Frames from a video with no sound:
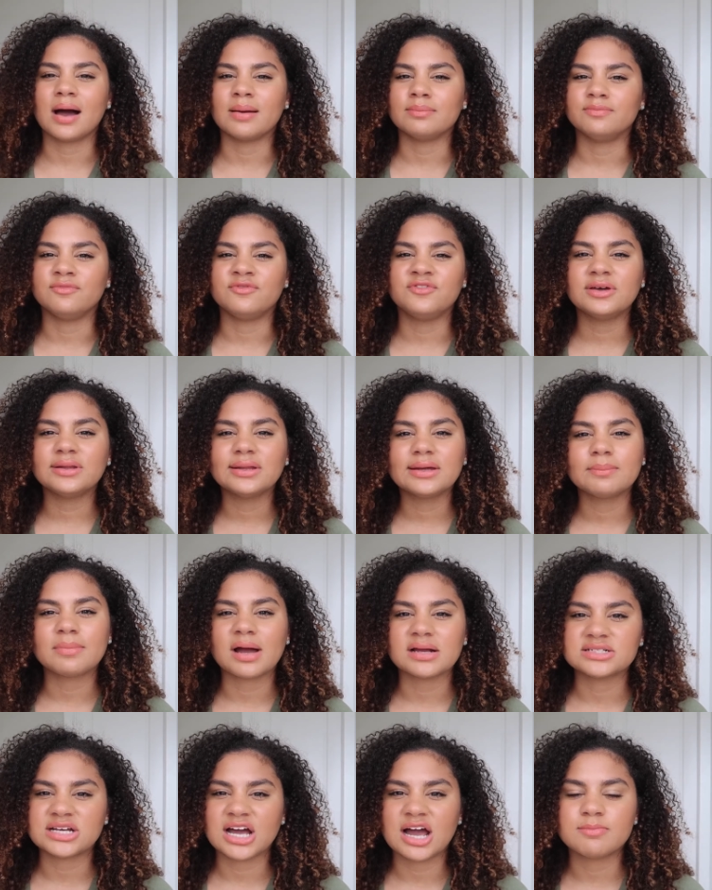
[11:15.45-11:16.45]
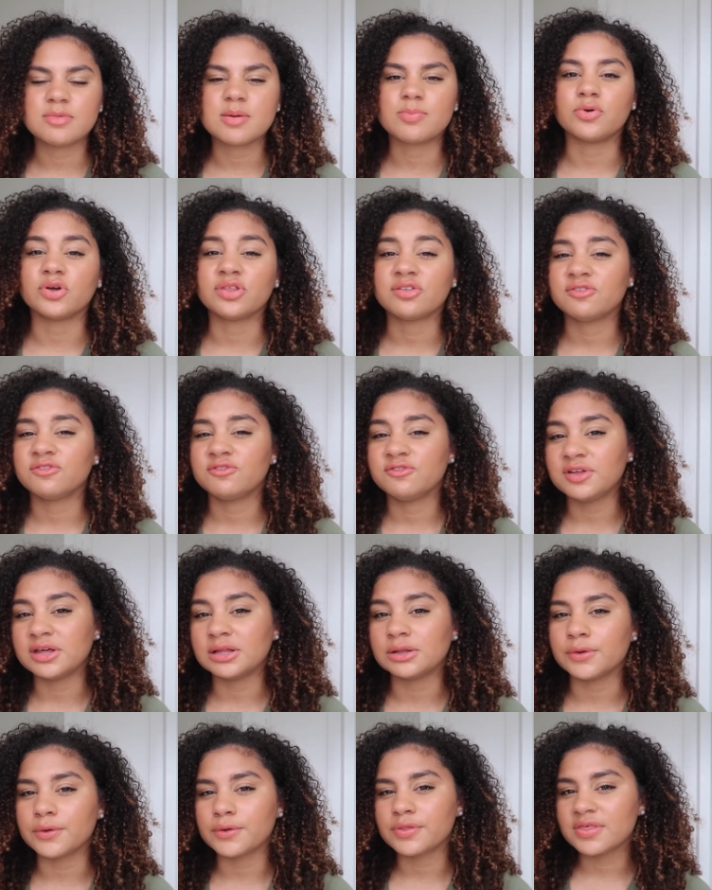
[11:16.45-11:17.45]
I'm filling my time up with
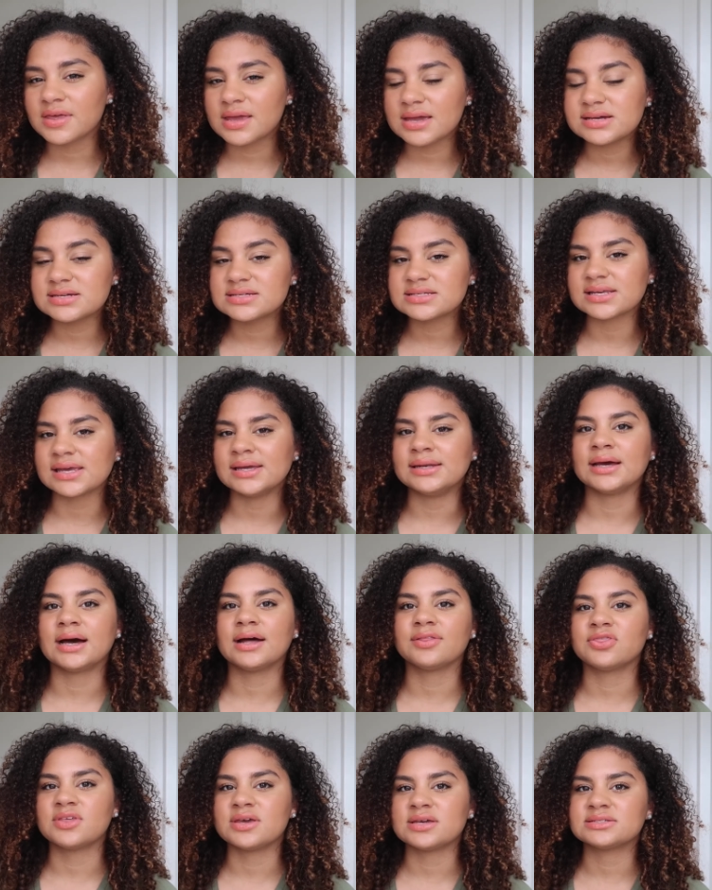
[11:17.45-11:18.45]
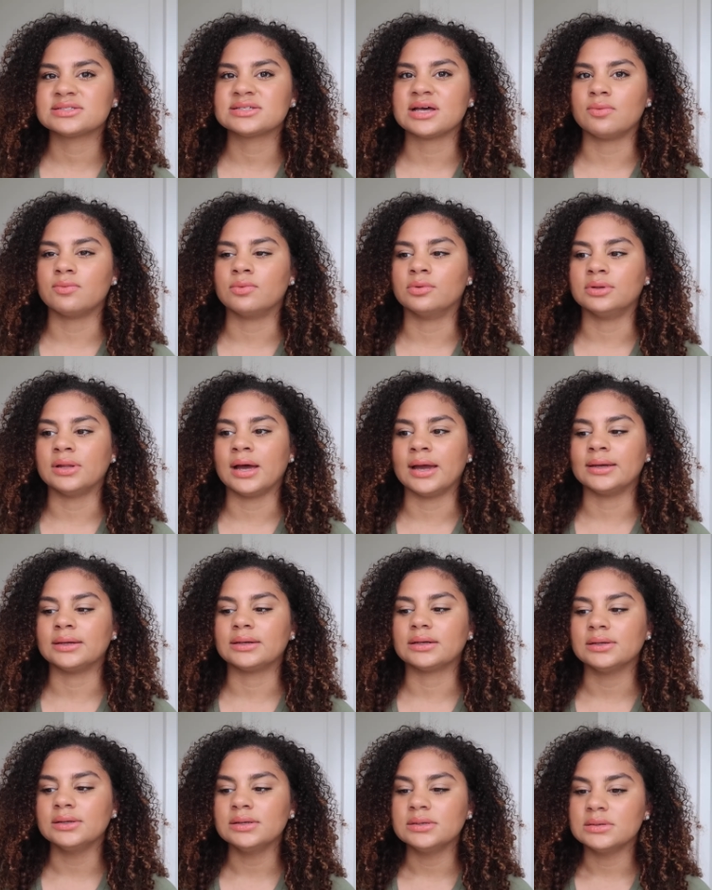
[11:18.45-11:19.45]
filler things and not things that will like